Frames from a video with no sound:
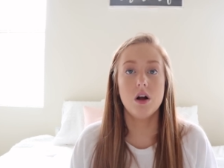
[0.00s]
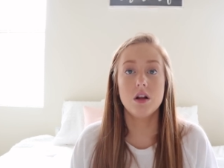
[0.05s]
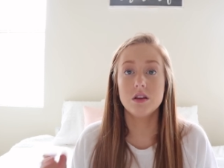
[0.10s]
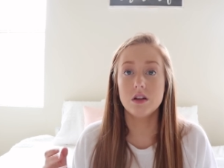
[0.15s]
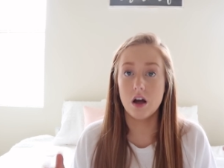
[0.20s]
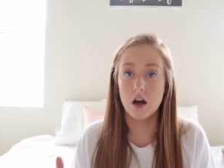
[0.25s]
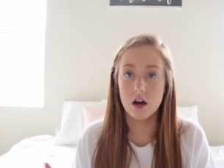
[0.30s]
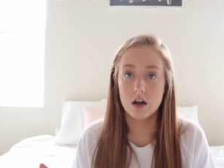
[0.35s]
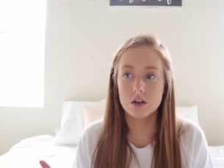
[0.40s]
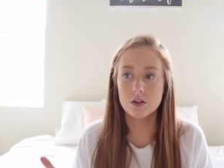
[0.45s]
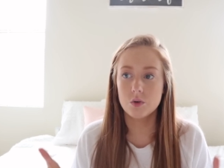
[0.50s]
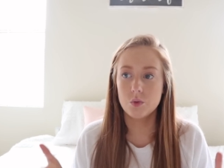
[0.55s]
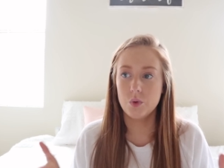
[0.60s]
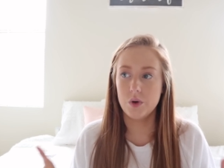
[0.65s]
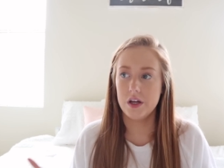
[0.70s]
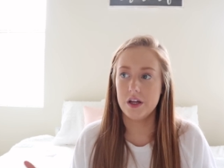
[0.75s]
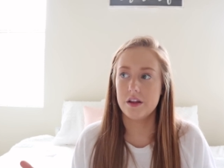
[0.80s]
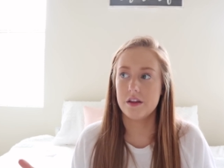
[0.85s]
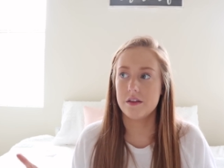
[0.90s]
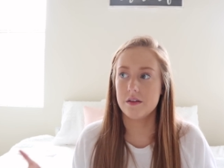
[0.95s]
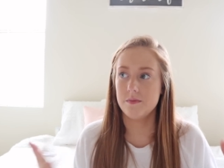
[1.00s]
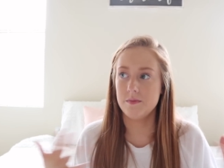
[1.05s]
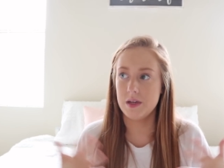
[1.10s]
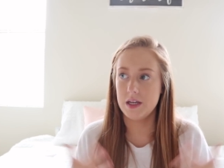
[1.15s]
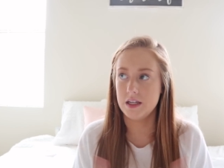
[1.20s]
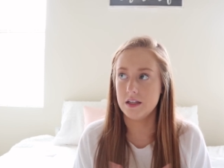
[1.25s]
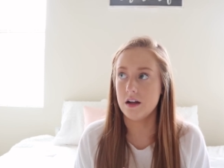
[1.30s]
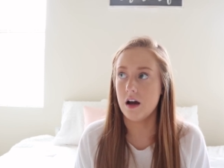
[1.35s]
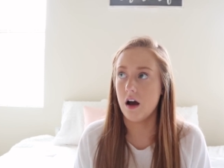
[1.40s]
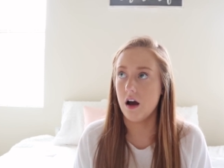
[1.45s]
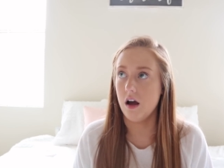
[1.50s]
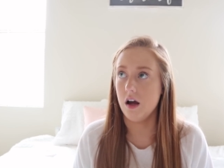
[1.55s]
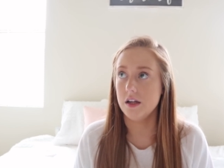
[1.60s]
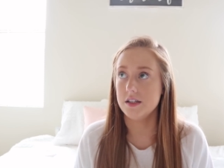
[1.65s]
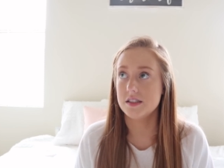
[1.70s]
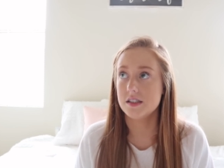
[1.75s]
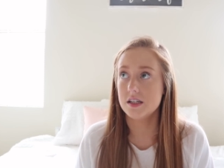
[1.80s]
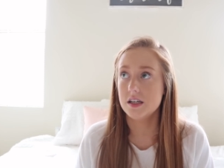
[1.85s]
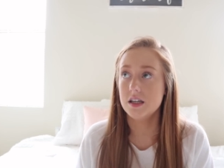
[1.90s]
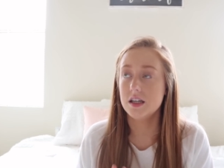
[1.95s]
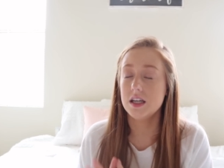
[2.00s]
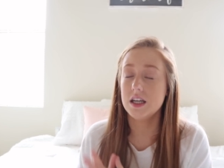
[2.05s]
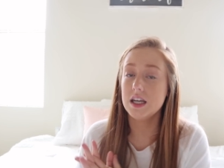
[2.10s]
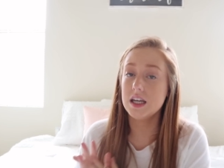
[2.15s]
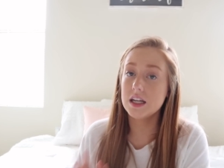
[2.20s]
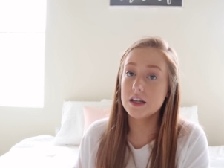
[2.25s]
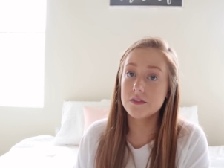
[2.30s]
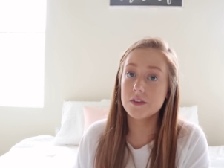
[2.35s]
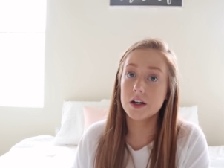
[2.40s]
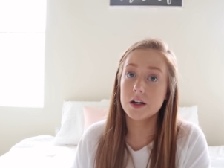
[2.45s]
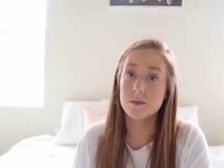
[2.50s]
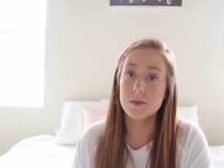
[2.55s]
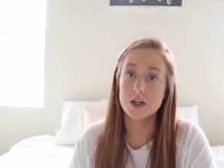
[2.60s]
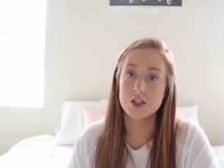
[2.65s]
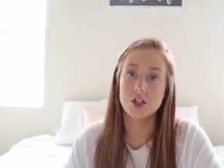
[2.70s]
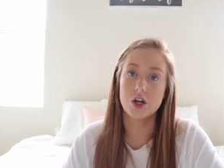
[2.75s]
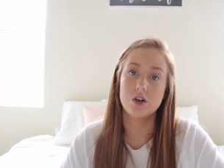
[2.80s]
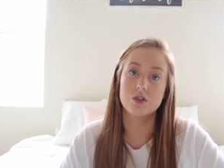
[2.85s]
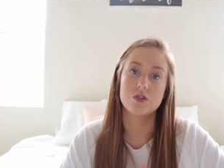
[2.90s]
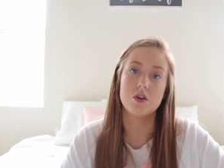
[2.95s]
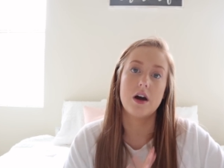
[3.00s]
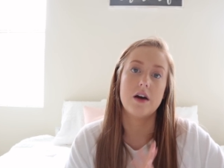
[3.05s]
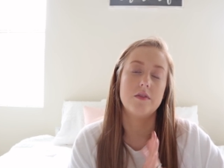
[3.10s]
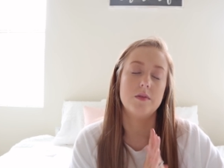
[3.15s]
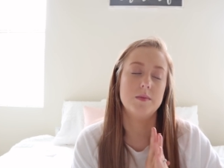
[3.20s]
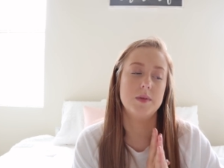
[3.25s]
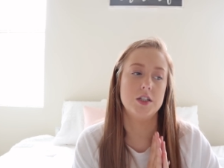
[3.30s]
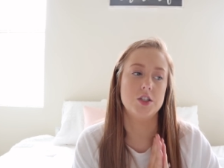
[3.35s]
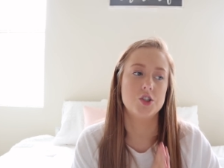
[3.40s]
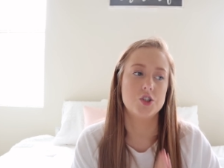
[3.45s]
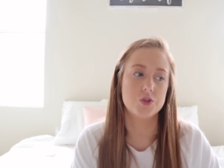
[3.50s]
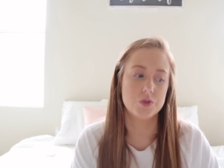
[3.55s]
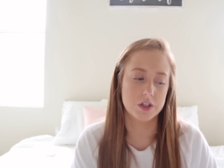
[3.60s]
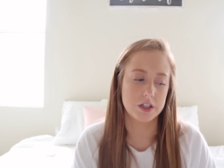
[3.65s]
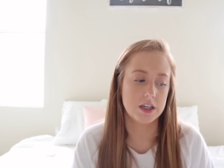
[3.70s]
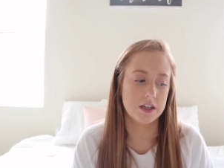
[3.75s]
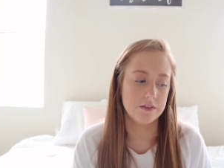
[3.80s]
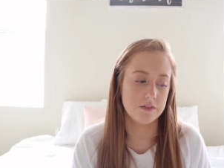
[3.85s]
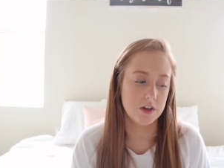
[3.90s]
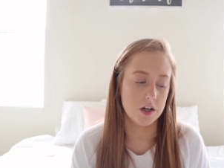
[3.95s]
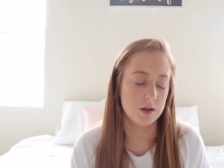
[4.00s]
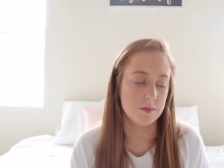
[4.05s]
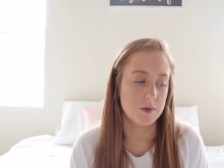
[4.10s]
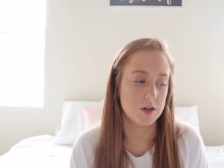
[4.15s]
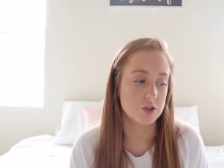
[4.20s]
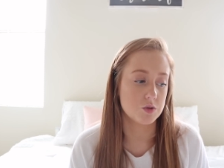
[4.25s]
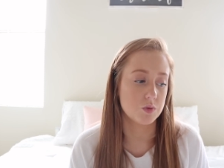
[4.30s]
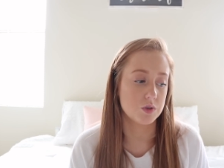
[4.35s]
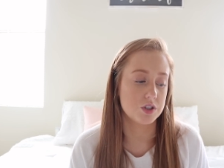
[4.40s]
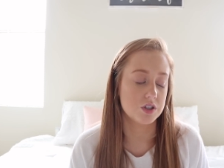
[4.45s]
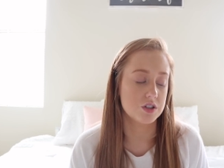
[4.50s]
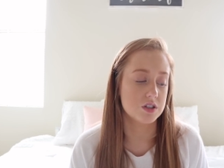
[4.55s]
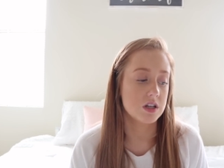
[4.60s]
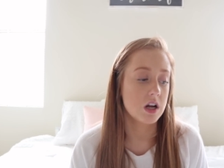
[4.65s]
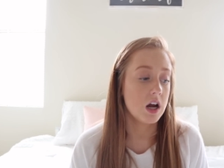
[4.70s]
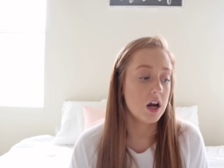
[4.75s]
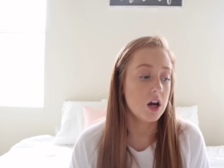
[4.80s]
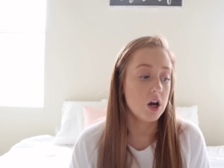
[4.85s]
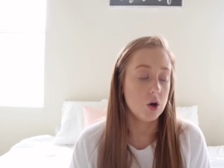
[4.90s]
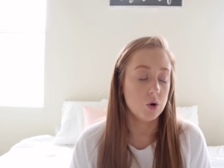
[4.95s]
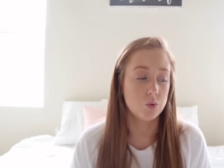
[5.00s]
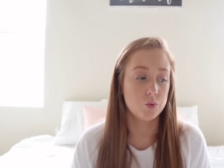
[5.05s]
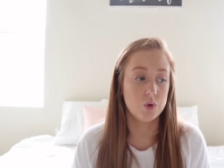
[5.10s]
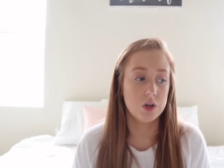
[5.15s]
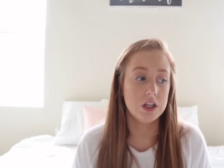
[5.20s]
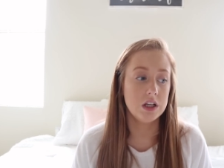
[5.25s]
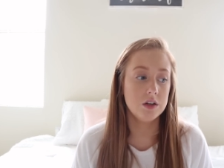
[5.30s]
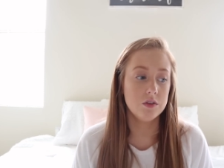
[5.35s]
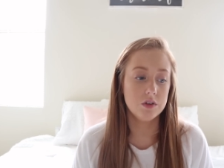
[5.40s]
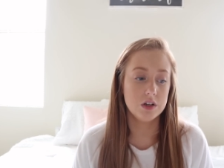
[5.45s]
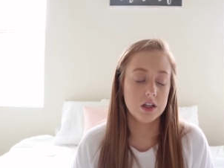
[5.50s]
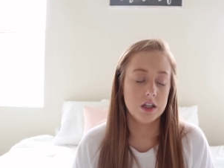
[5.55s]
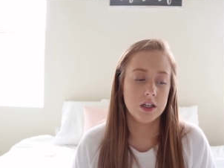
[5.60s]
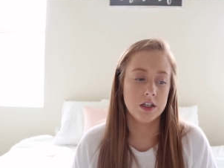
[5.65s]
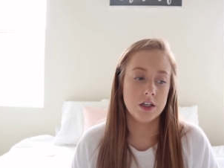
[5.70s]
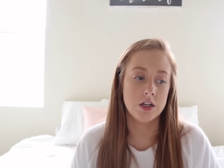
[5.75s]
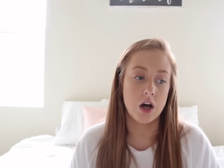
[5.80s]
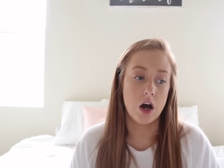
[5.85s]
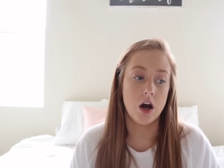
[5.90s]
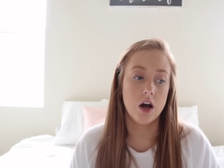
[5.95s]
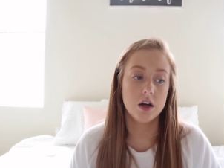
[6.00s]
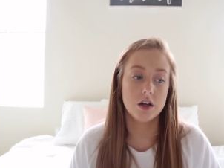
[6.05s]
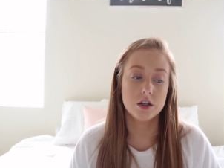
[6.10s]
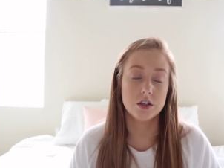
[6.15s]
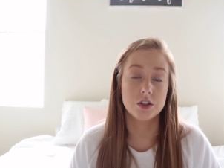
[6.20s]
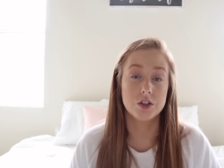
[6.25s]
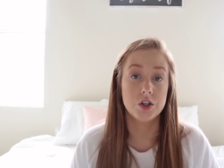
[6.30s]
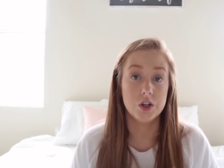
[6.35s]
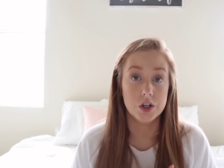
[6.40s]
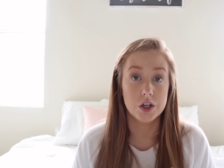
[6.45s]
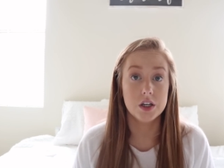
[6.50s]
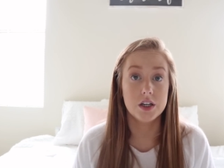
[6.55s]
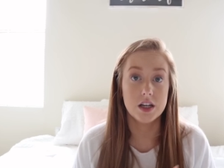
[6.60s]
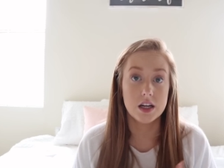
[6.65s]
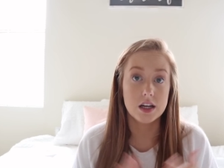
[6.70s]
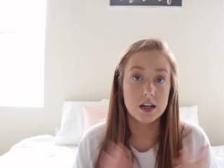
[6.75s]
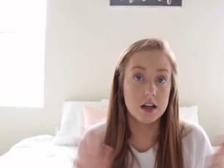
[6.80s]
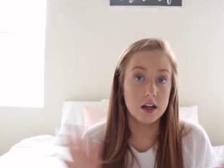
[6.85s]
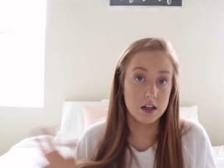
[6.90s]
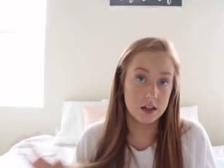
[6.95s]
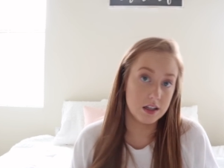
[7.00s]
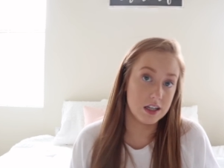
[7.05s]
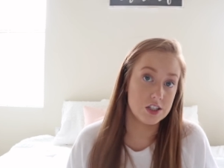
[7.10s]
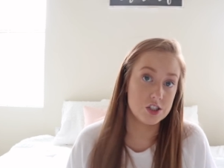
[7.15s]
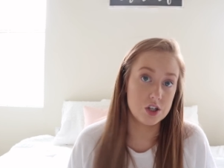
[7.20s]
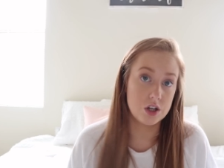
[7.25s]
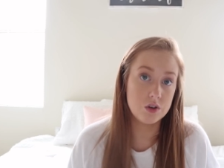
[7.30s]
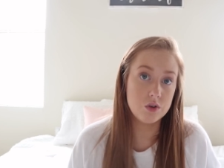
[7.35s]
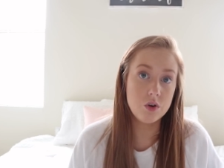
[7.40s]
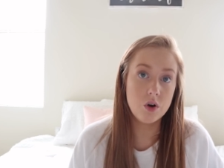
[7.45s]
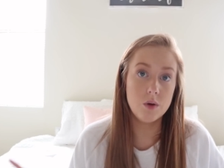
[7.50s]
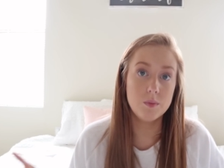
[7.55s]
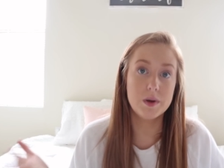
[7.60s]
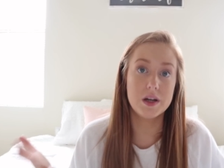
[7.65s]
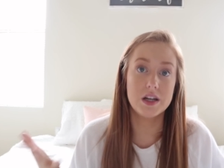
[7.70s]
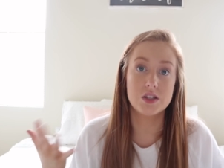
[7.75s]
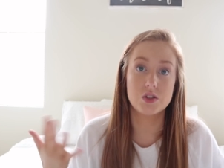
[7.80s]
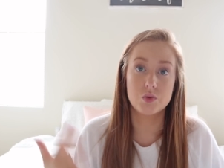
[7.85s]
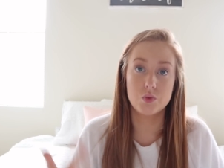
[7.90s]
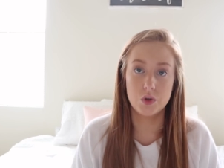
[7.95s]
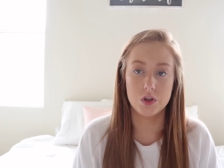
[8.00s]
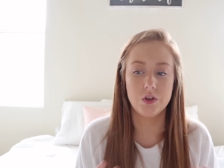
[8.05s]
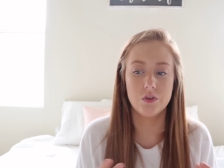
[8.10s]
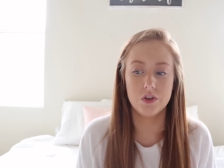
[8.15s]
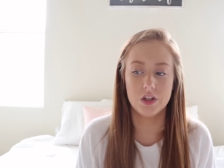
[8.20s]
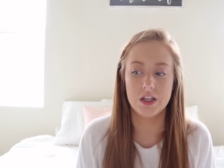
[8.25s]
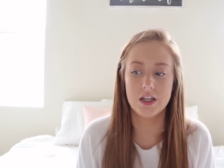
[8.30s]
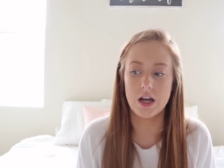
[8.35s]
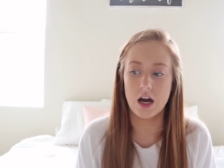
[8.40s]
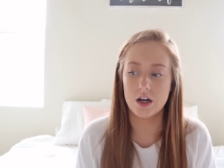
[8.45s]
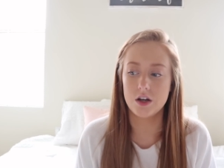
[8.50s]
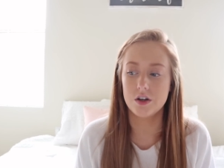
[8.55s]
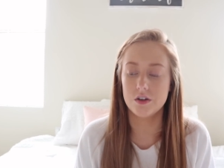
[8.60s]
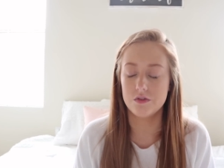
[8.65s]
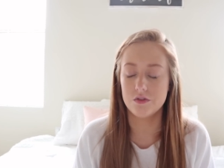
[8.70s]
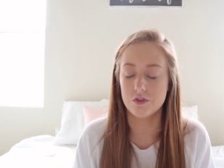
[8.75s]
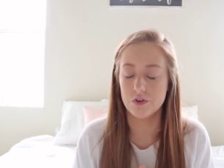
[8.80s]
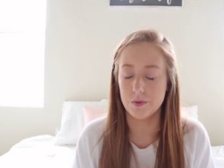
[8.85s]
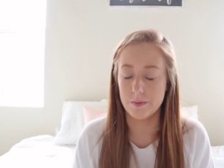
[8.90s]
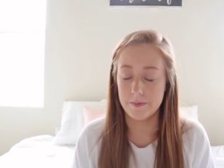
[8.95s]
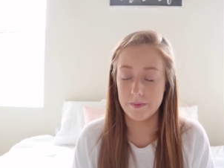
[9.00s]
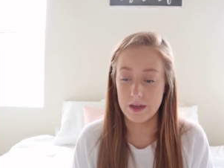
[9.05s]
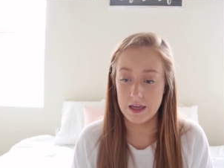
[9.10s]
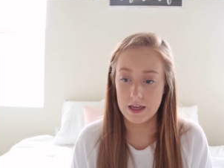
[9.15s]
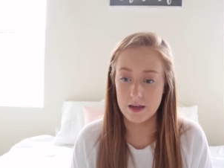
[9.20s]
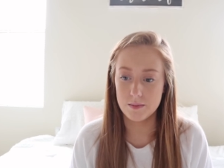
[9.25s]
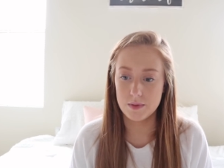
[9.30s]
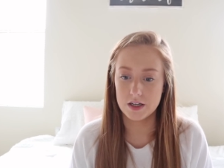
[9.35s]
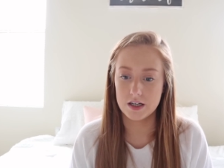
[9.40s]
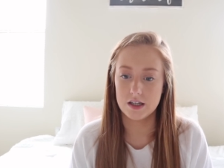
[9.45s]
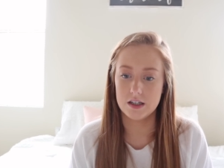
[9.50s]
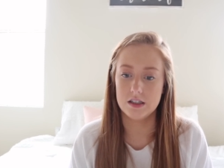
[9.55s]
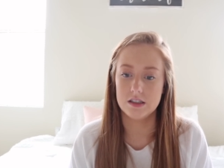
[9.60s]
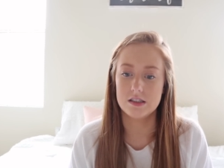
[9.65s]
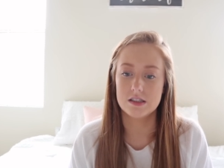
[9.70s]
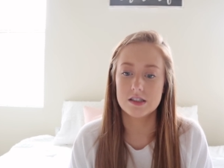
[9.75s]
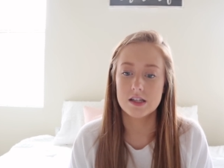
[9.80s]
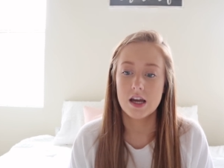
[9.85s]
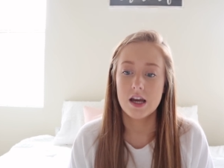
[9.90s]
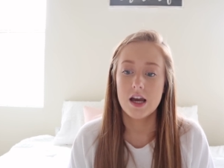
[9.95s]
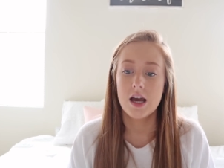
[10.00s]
along with me not eating very much, I also haven't been drinking very much, which is really not good in general, but it's really not good for me because